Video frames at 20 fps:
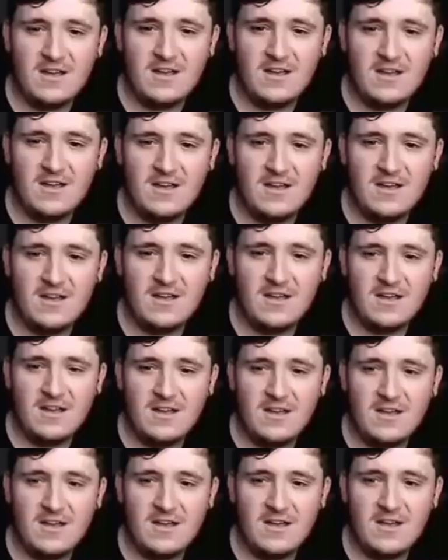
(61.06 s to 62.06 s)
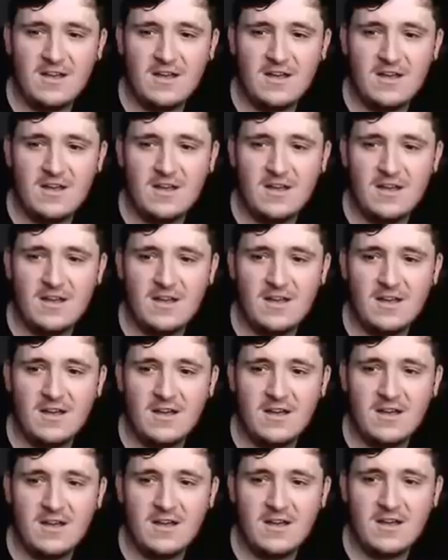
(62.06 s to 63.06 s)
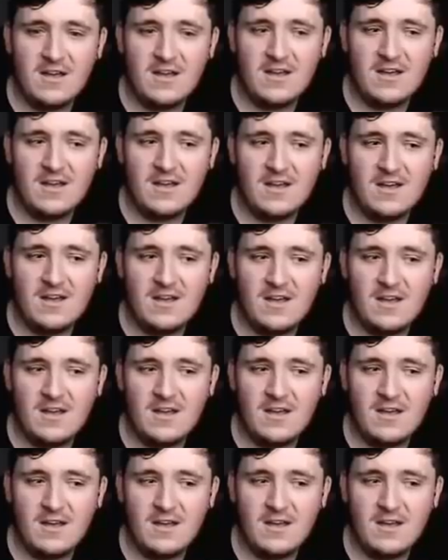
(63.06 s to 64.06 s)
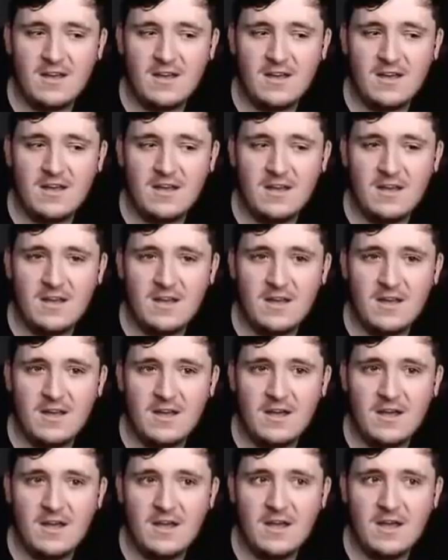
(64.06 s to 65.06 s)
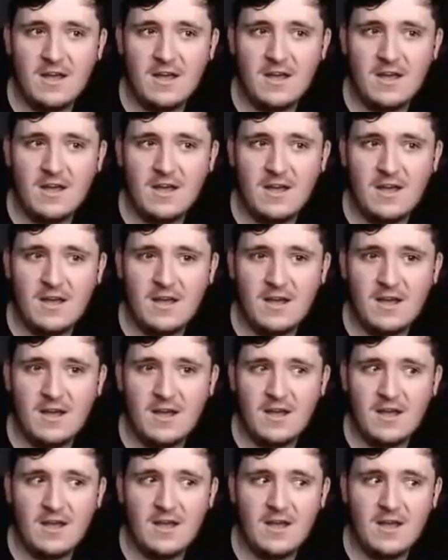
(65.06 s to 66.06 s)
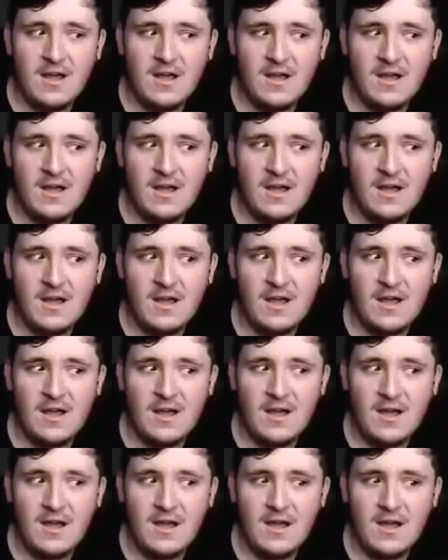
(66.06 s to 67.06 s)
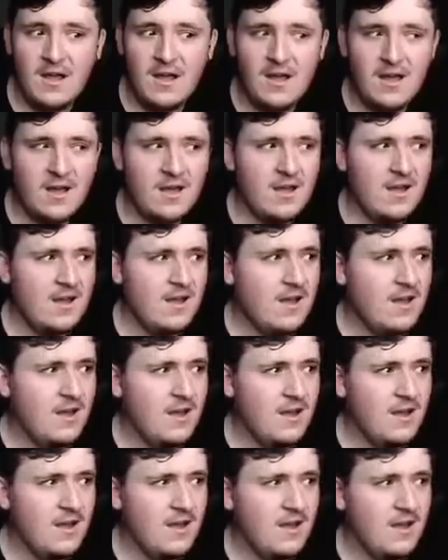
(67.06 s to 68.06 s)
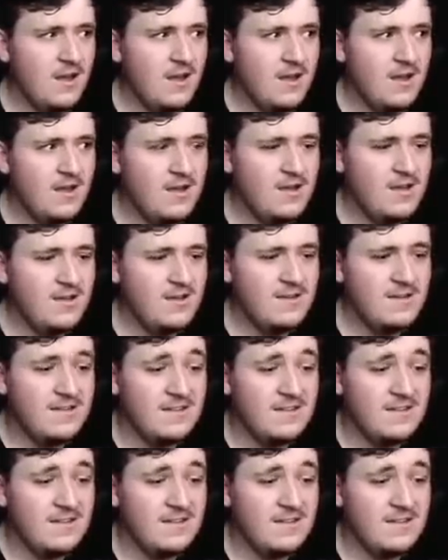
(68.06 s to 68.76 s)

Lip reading: (silence)